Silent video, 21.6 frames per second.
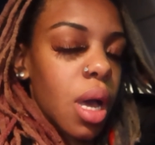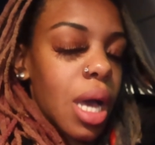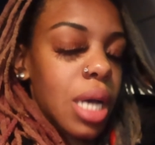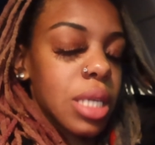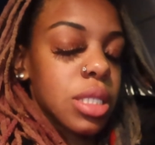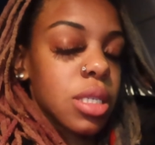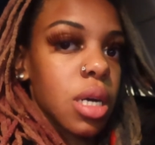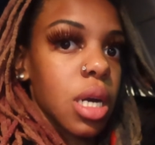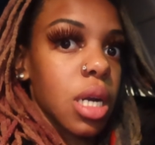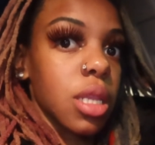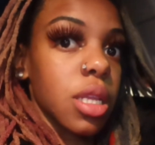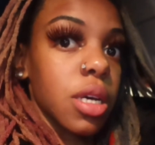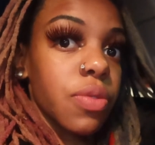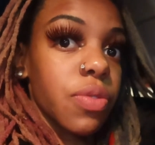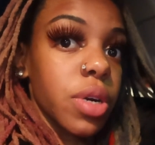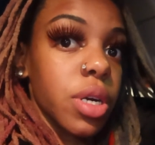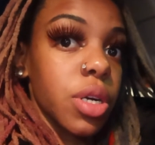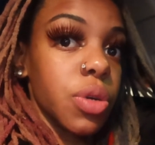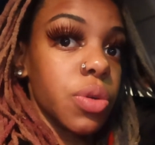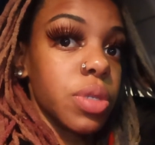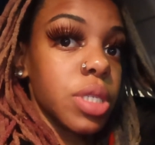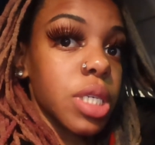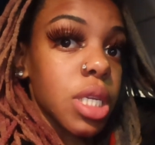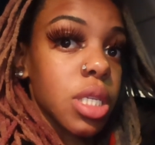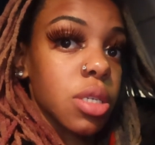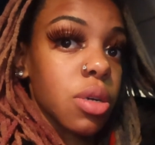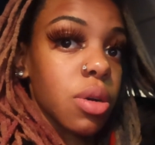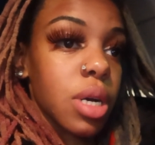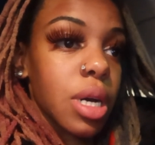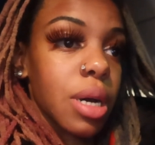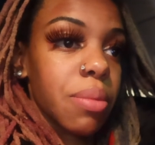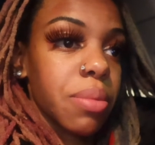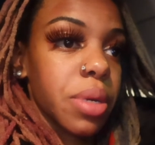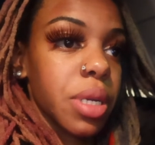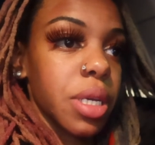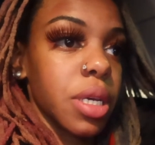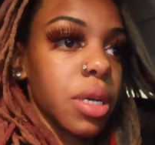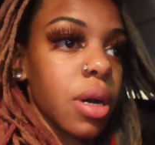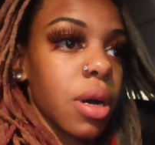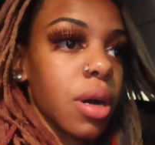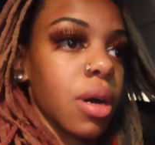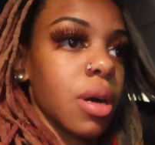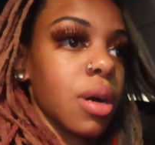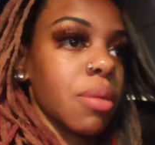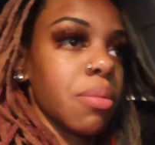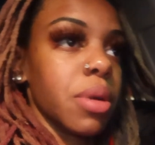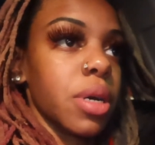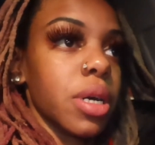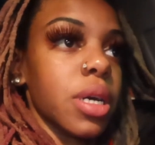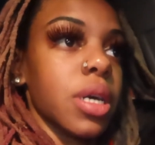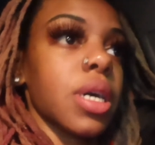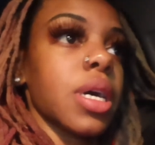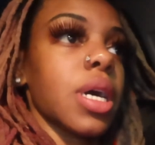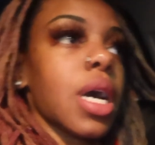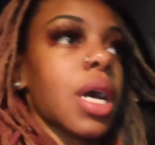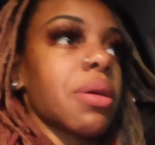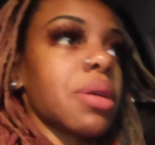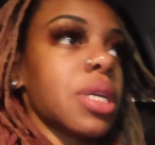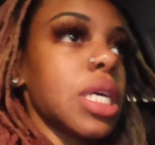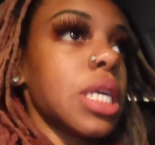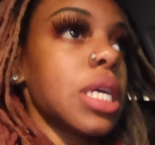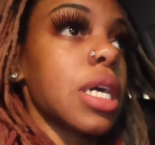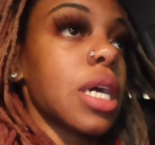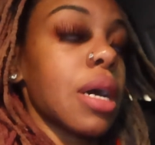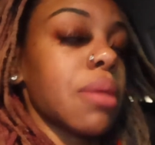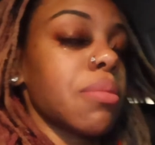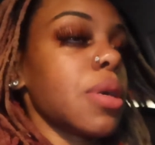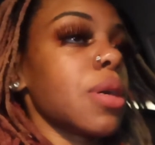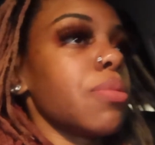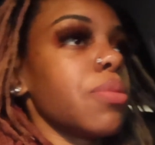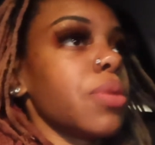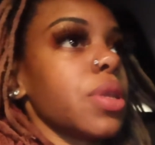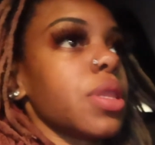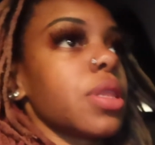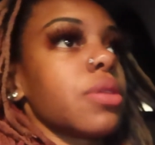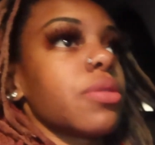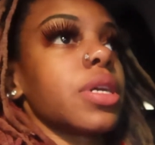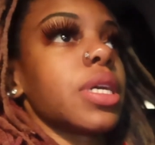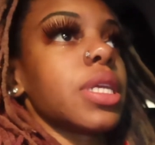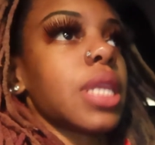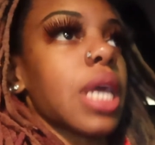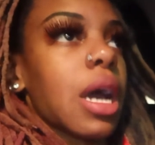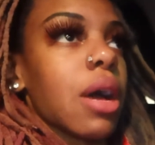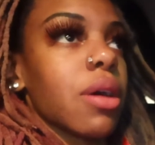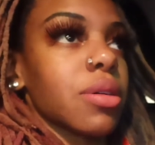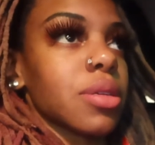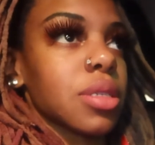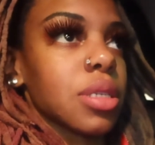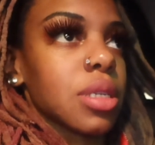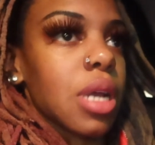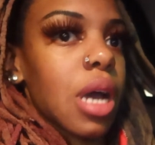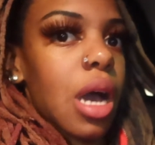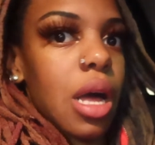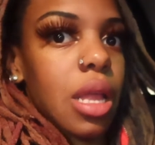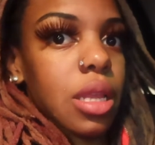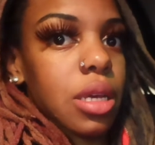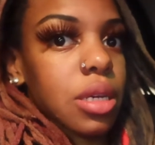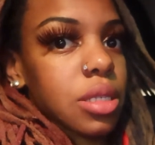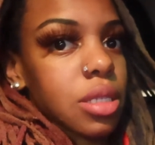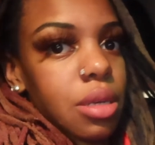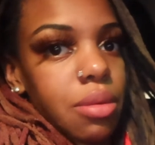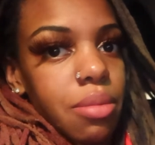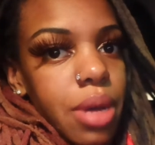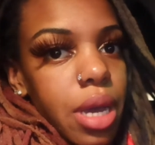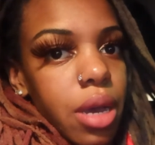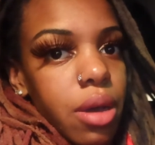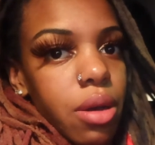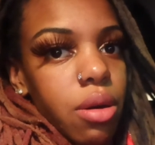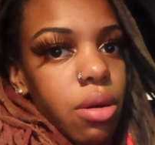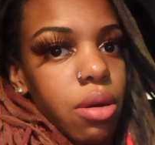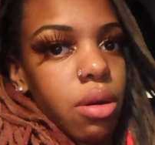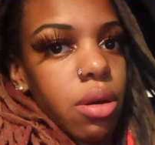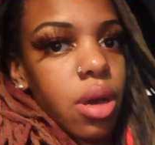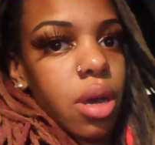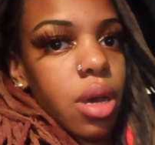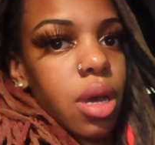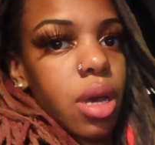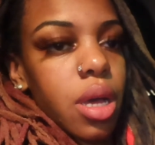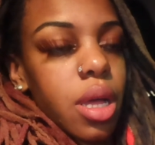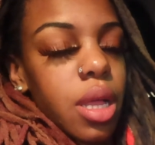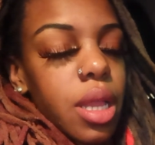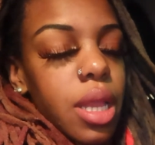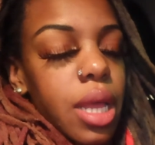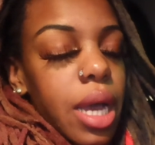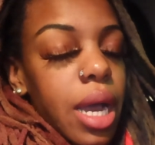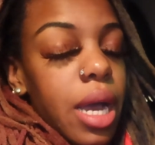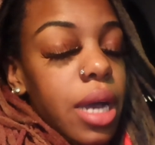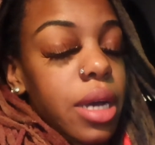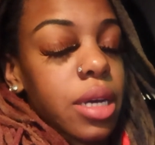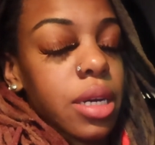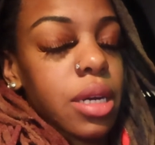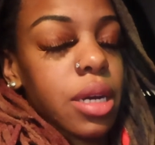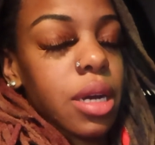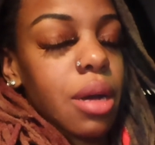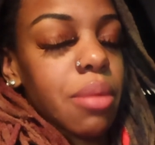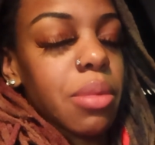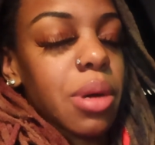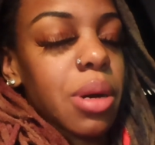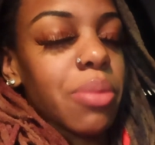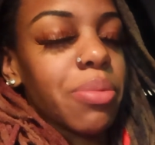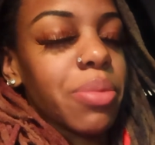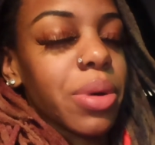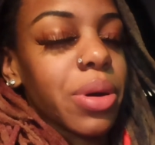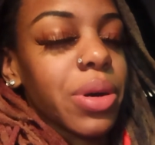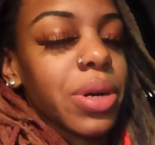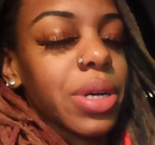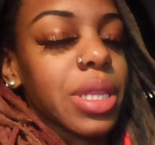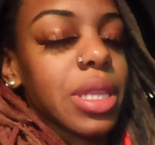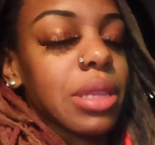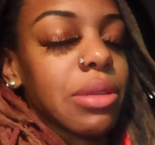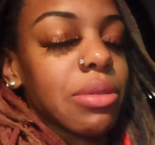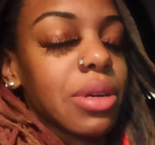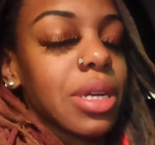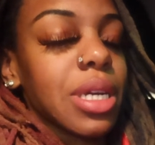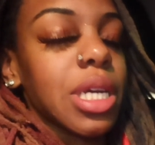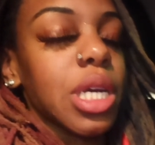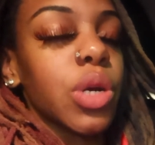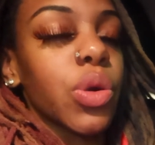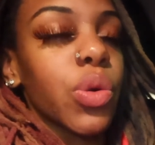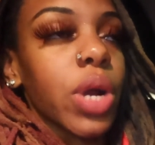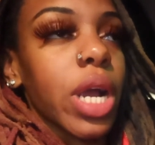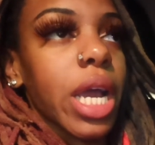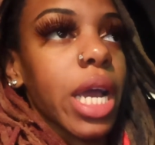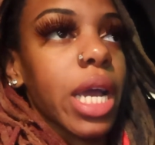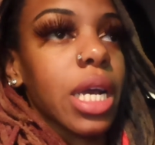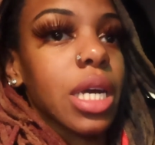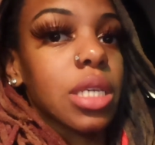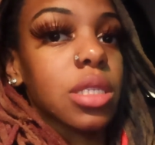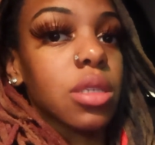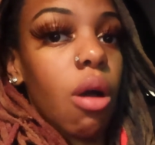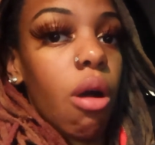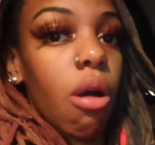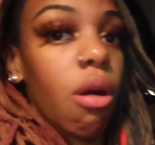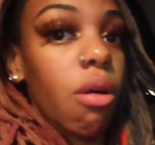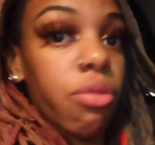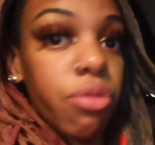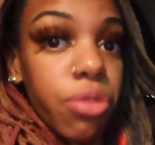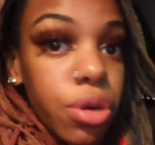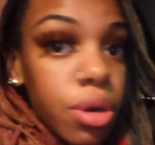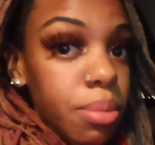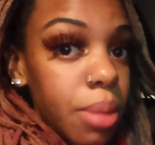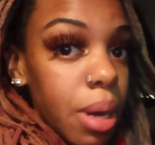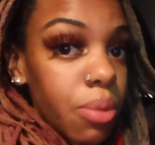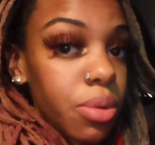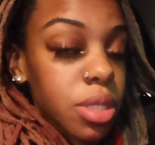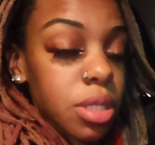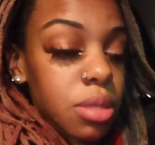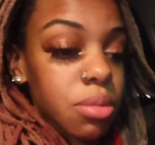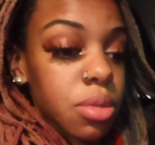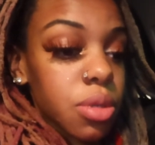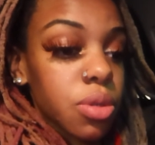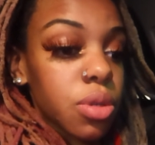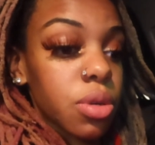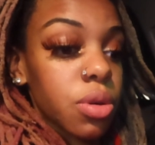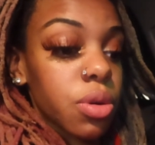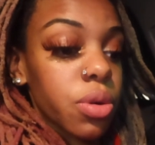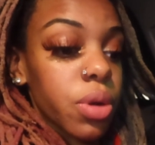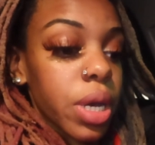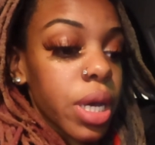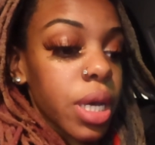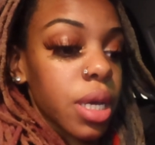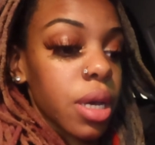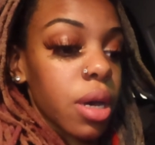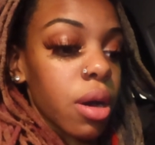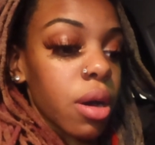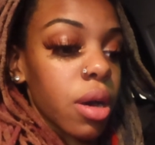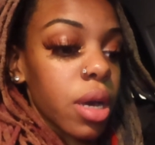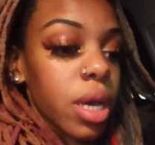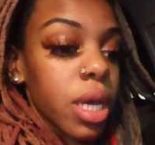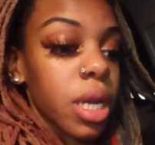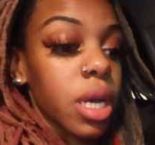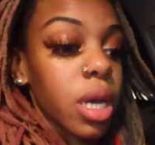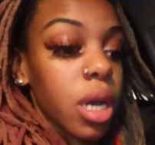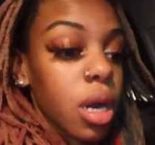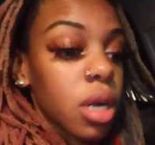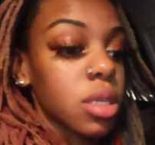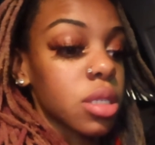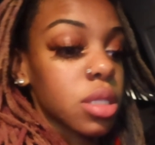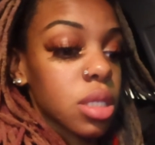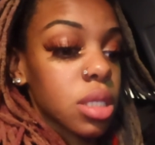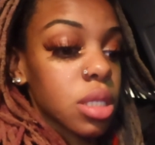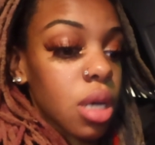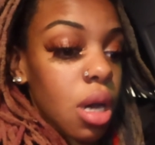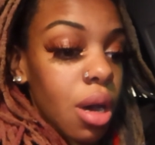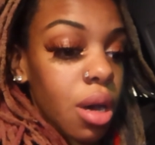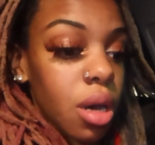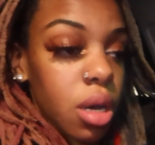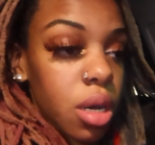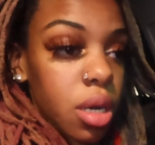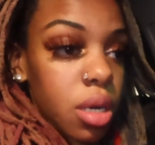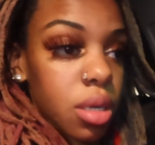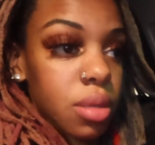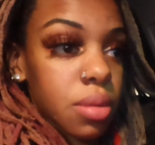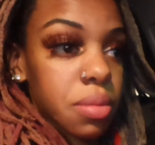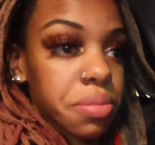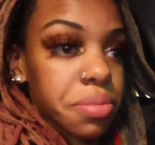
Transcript: I still gotta look for a new dental company, y'all, but I need to come up with $3,000 somehow. Like, I gotta come up on $3,000 because all 4 of my wisdom tooth grew in, y'all, and it hurts to talk.